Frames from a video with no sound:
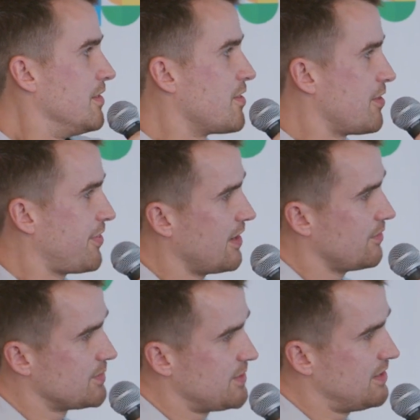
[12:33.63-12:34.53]
The other
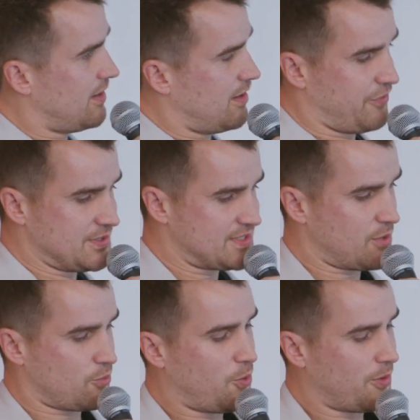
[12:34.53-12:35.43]
thing would be, feels
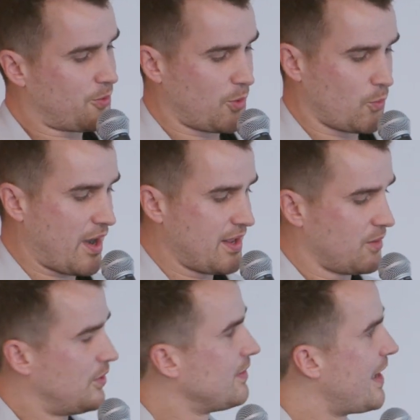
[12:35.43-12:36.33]
like quote unquote writing
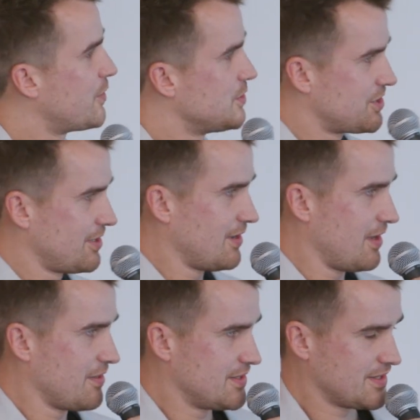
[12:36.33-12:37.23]
in one language.
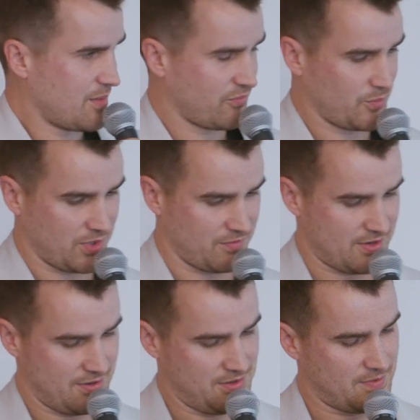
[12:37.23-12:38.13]
This came from one of
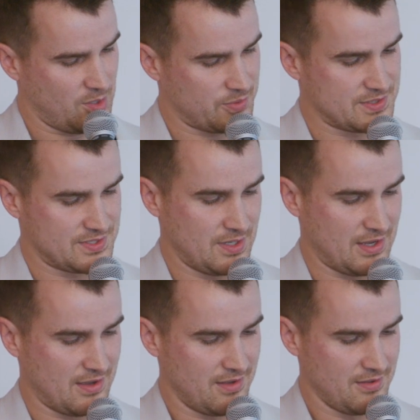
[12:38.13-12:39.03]
our developers,
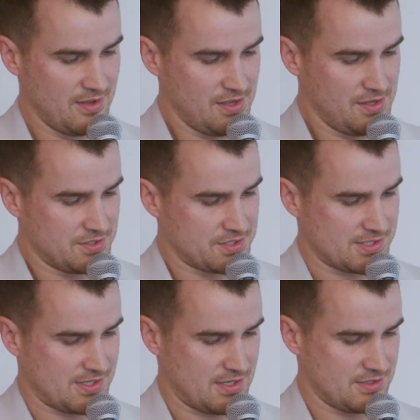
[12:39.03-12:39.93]

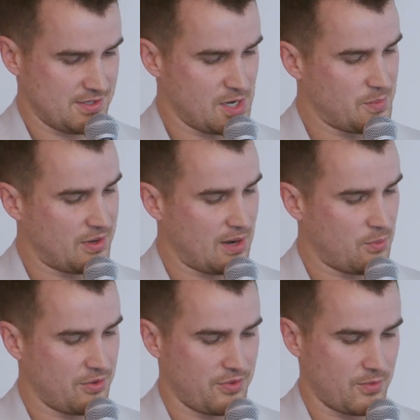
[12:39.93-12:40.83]
talking about how
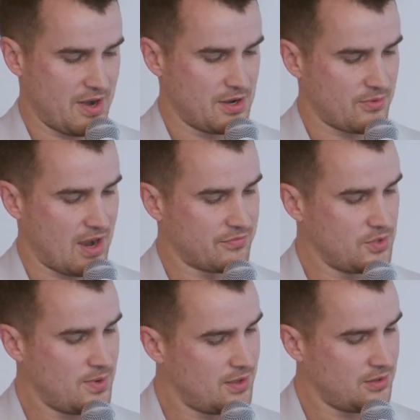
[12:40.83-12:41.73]
whether they're writing
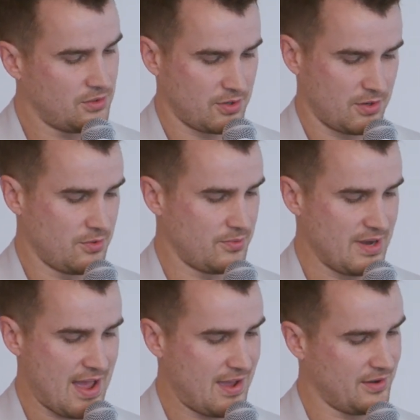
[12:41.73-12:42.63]
GraphQL or
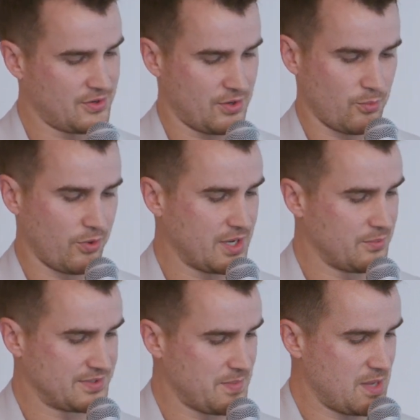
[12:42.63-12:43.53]
React or
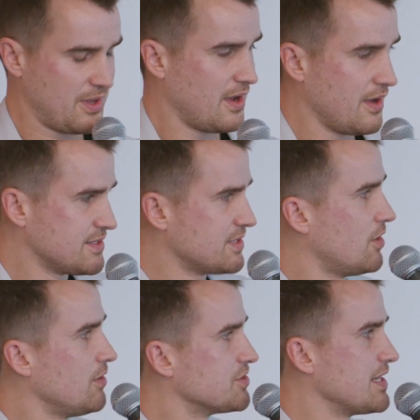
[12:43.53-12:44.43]
working with some APIs, it's
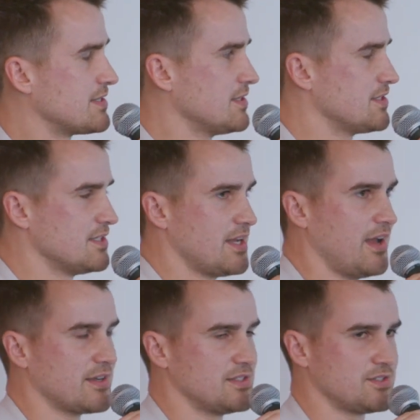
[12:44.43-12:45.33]
all JSON
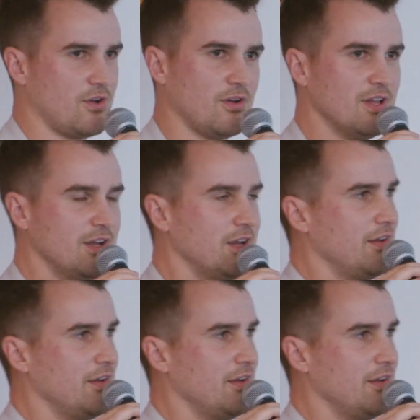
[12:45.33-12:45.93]
syntax, it's all